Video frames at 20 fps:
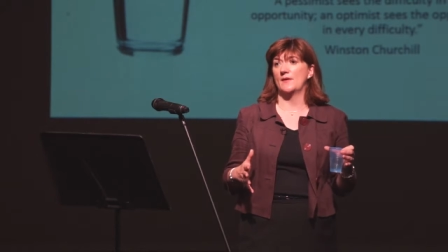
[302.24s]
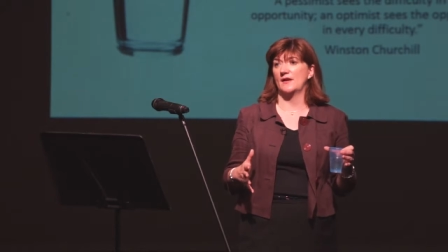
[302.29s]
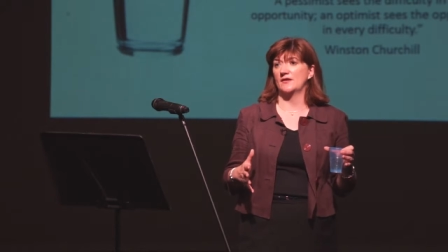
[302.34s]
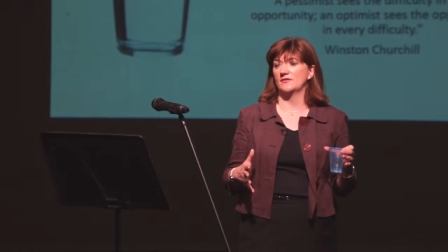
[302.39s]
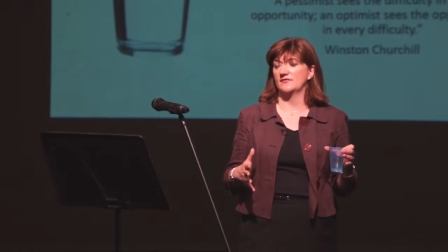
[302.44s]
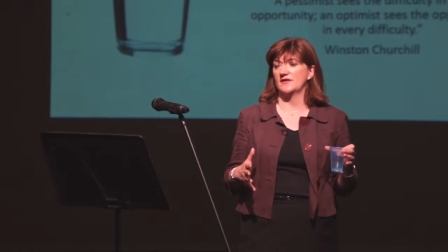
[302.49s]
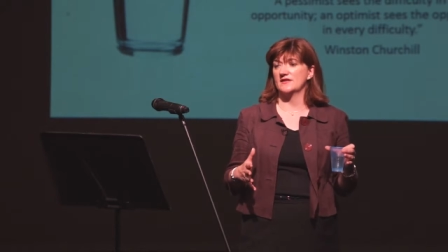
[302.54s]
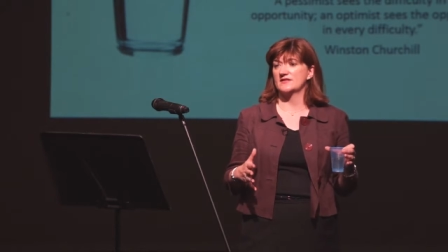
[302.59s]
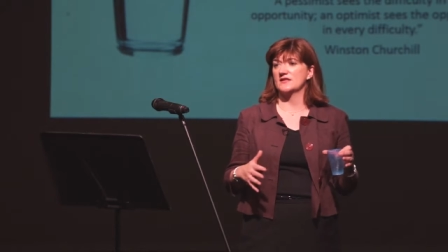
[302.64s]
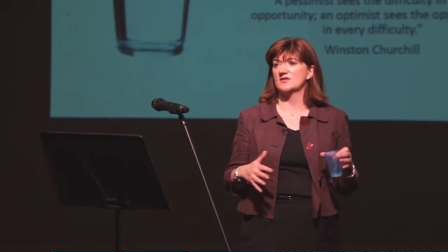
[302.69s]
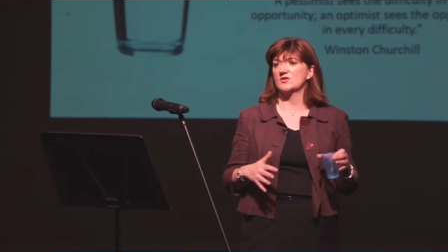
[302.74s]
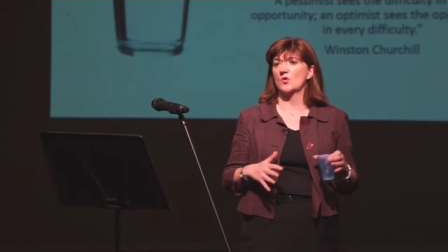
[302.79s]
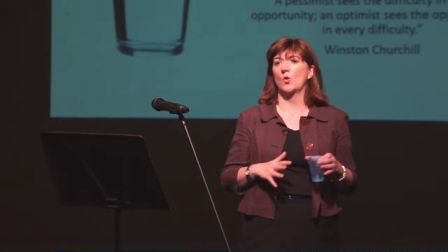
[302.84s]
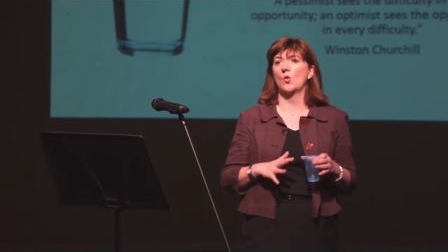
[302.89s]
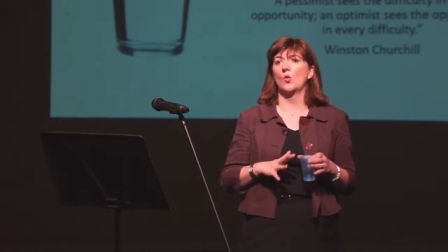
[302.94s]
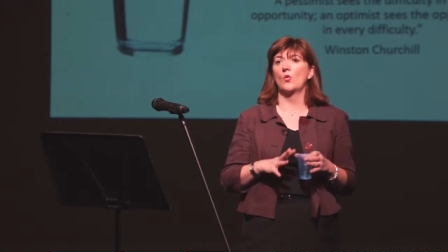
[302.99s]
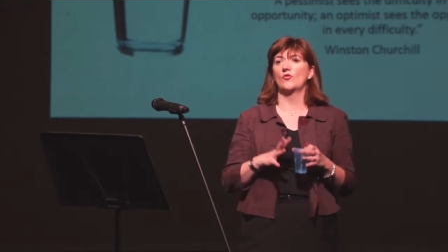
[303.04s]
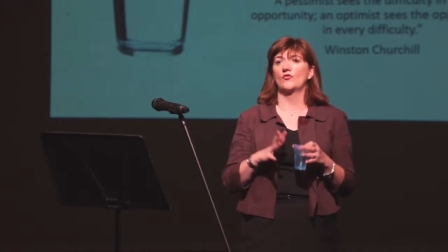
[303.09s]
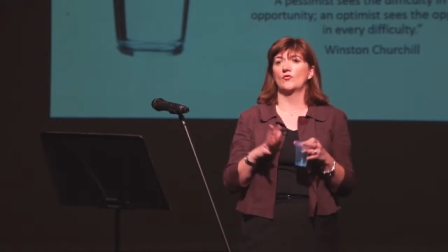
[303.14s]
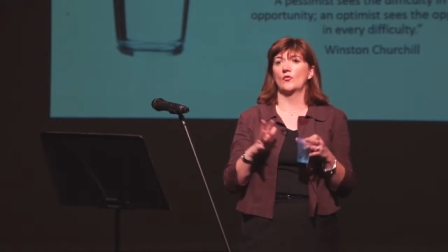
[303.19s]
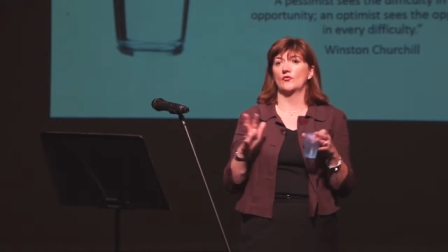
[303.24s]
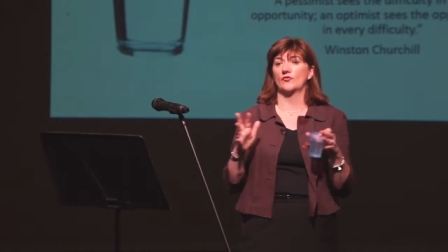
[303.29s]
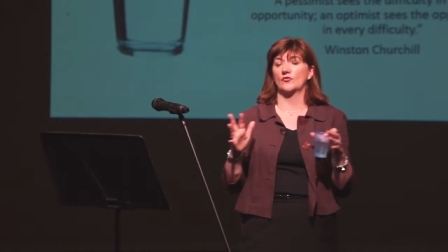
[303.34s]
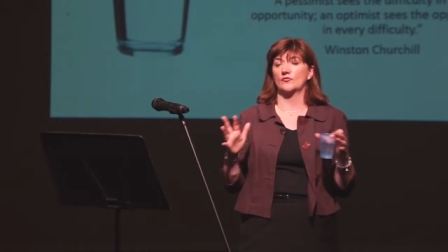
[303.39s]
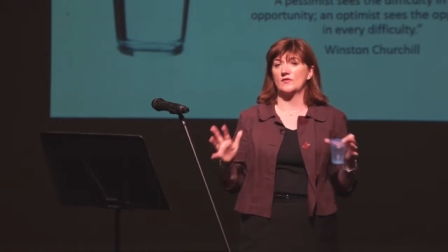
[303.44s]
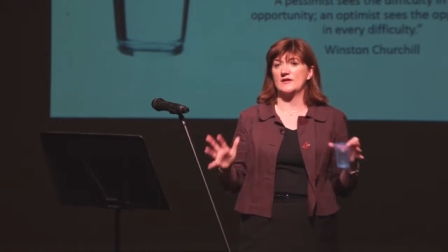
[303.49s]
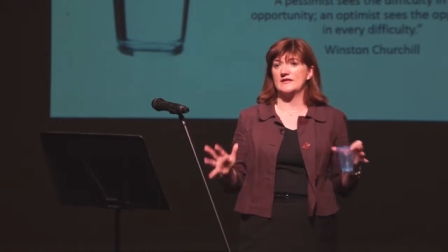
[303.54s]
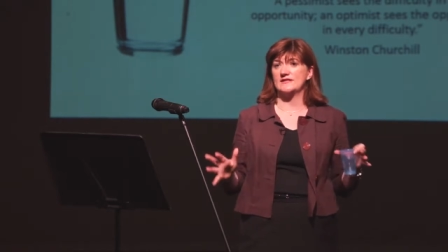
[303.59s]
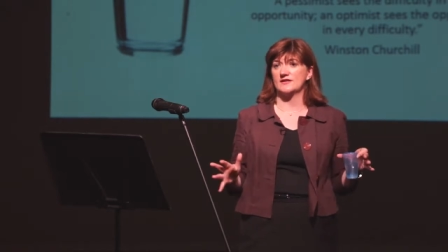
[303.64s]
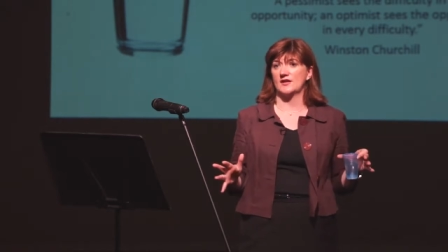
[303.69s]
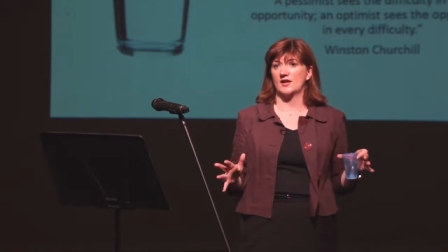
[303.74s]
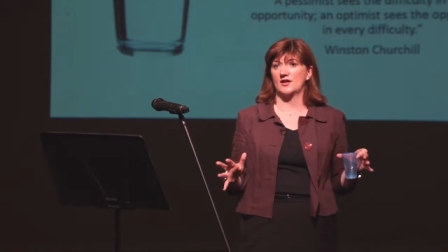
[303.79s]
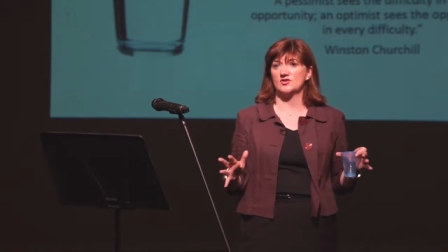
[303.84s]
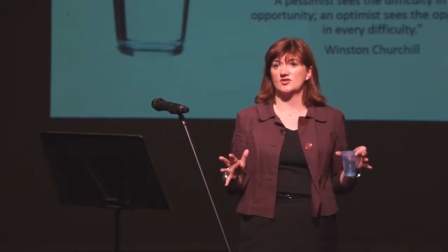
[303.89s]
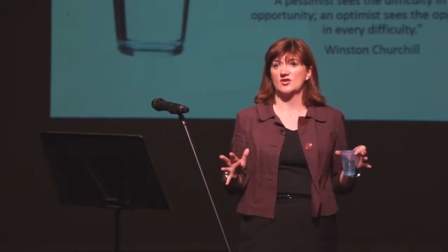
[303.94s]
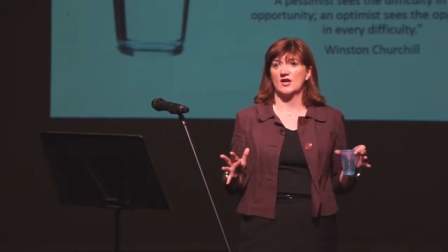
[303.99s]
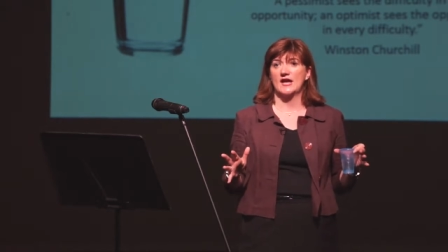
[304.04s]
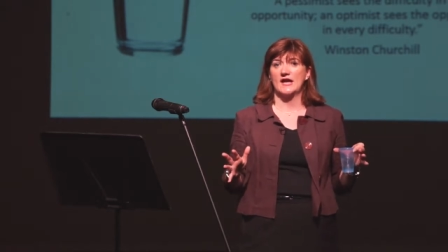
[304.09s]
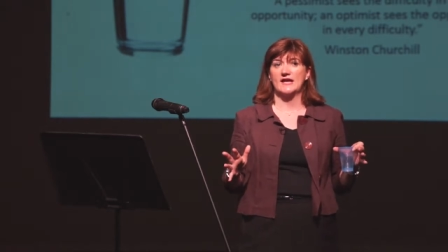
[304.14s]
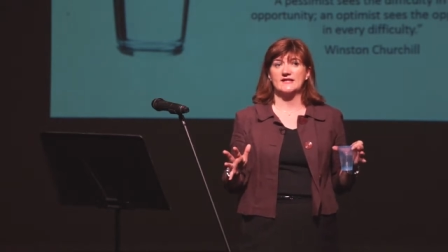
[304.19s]
benefits, and there's all sorts of
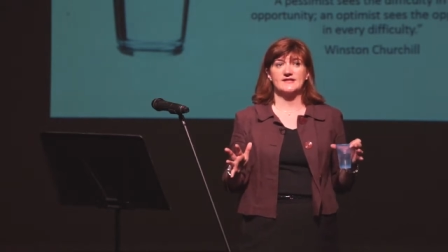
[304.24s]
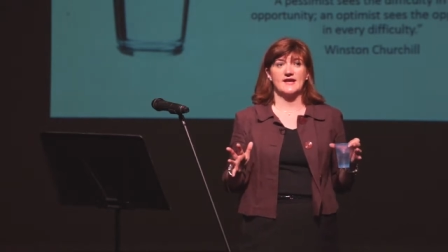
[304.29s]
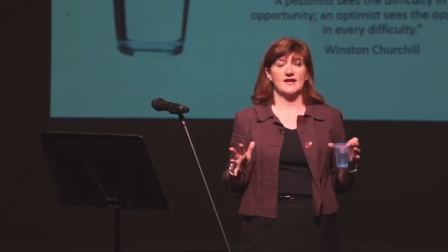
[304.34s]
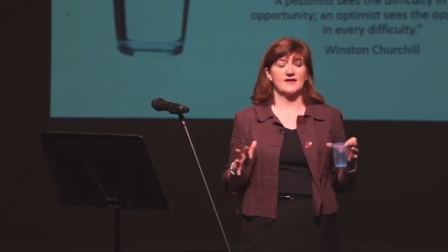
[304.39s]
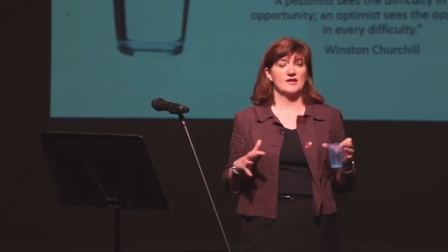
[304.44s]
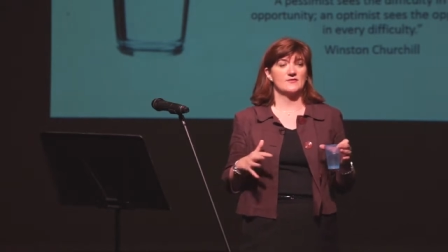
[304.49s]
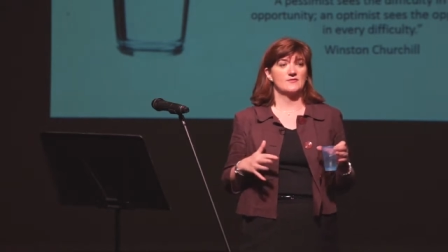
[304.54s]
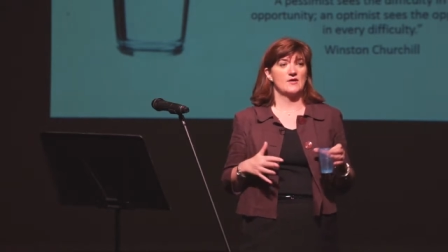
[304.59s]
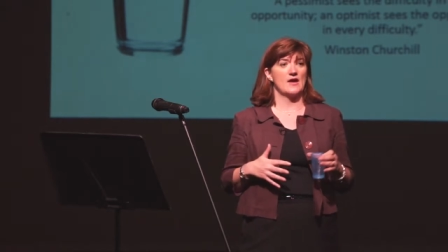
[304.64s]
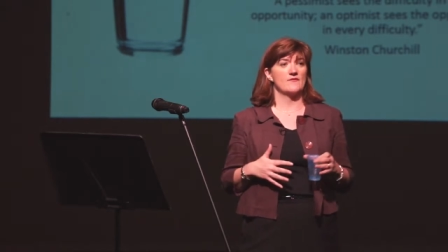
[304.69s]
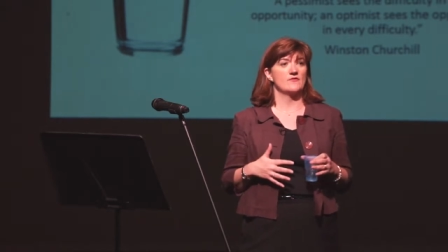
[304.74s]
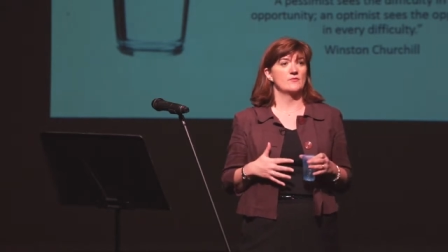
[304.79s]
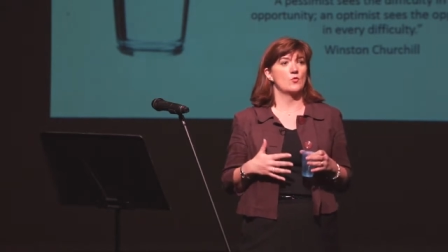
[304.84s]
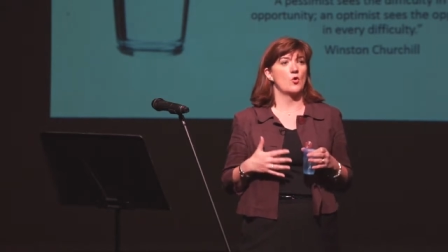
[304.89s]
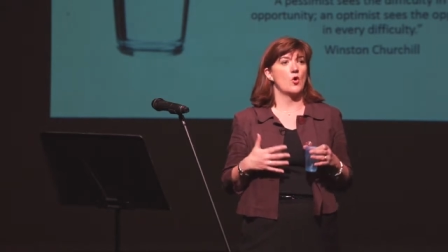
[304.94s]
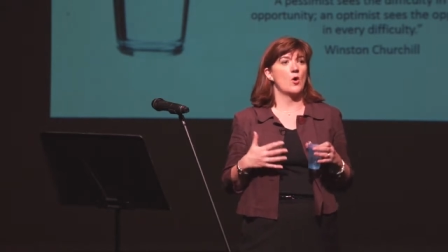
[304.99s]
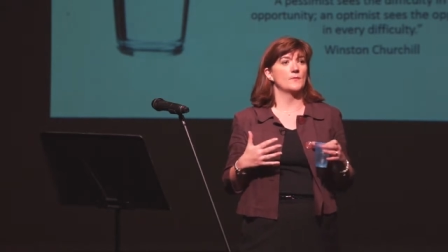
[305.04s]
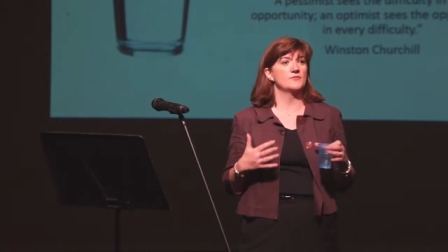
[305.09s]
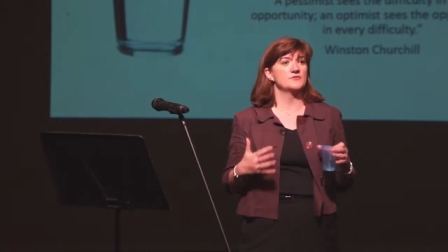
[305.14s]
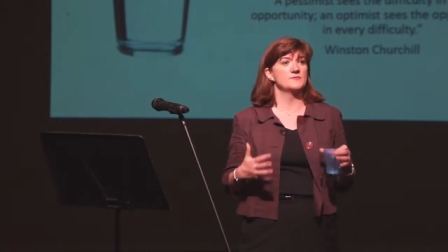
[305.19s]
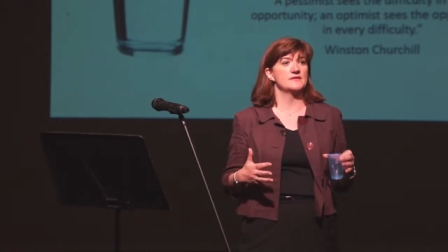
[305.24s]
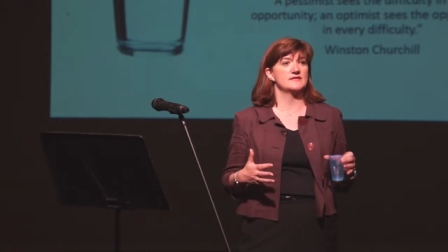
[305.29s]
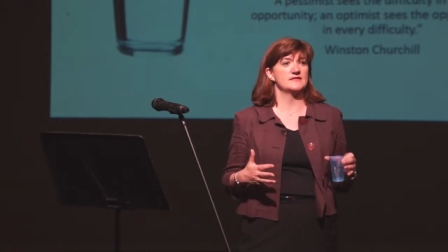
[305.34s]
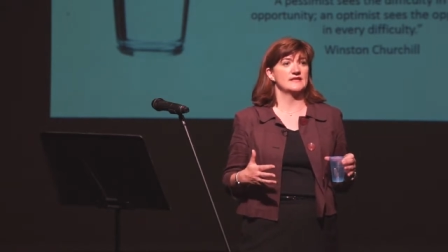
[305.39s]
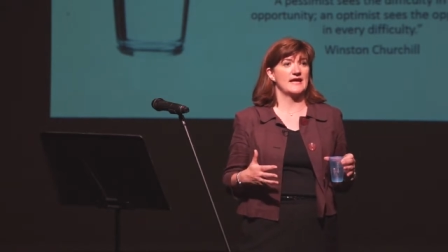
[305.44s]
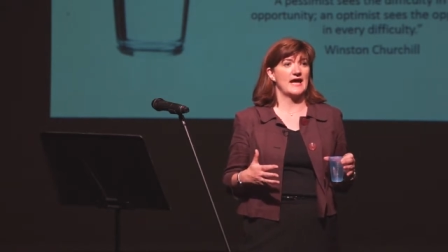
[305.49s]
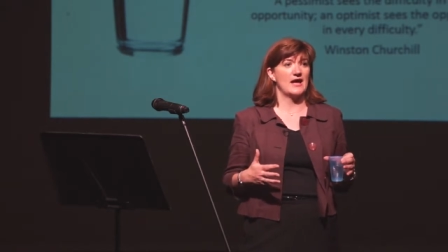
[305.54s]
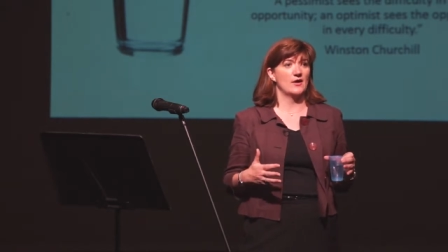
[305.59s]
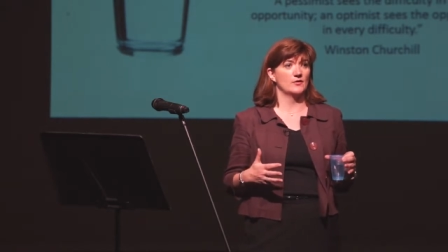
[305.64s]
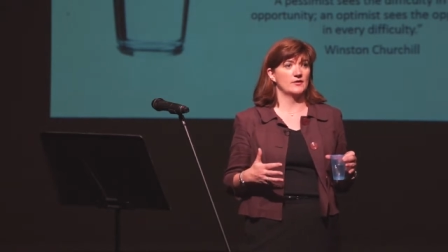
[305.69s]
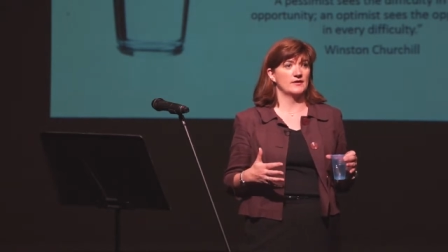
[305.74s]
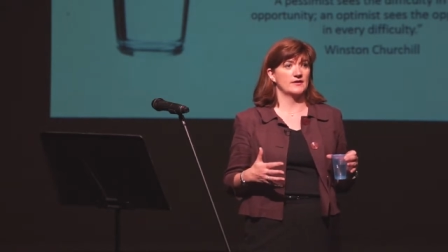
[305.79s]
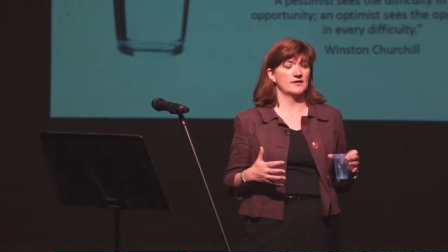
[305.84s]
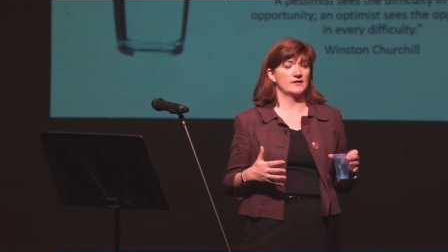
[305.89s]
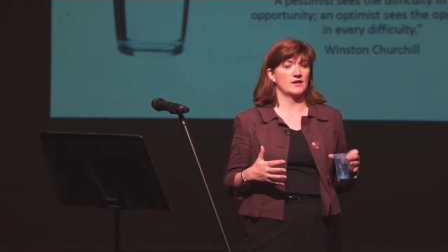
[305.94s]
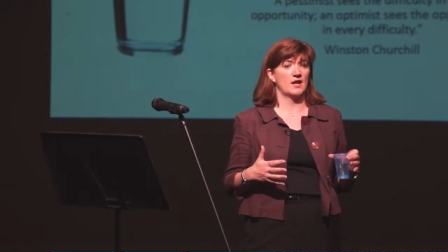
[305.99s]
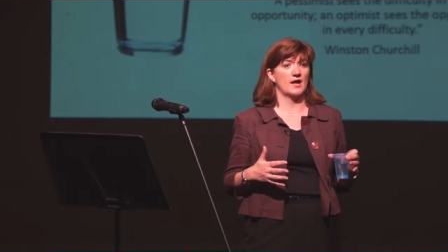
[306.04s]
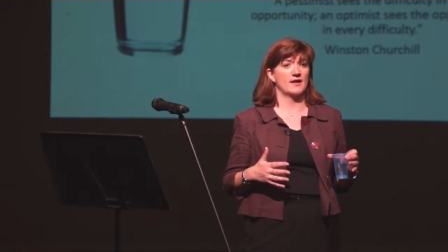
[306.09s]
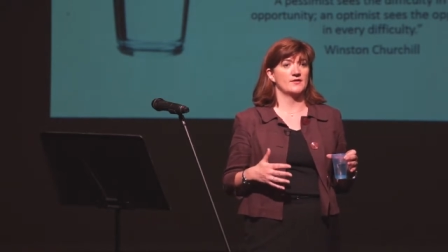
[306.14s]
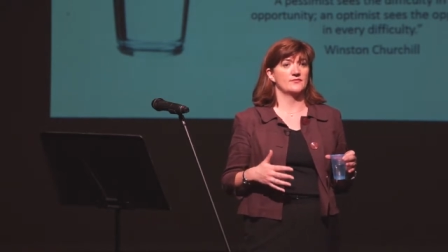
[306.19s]
research saying that if you have a more optimistic outlook
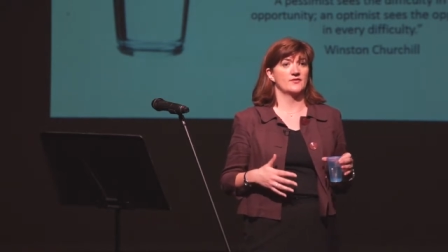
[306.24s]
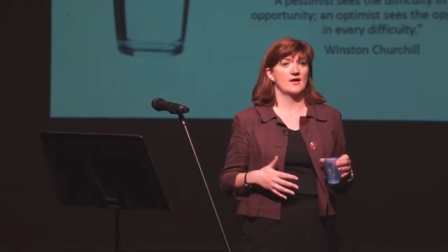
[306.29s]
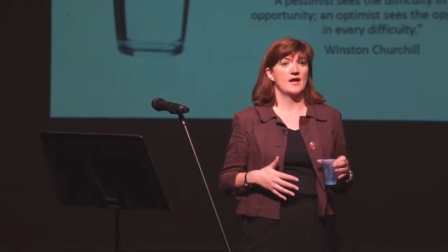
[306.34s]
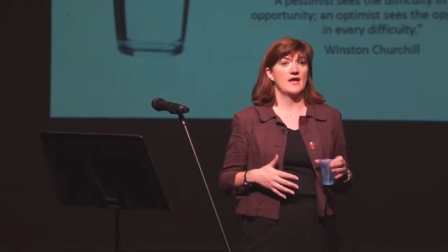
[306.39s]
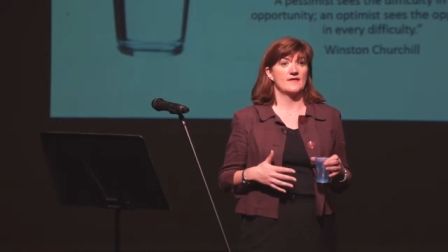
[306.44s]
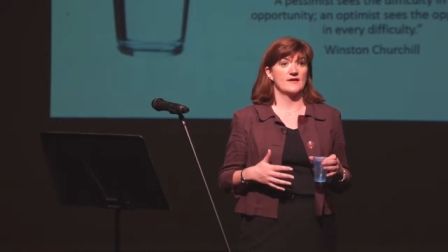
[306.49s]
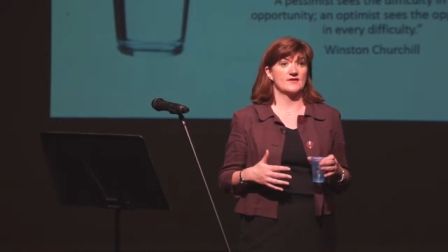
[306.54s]
in life,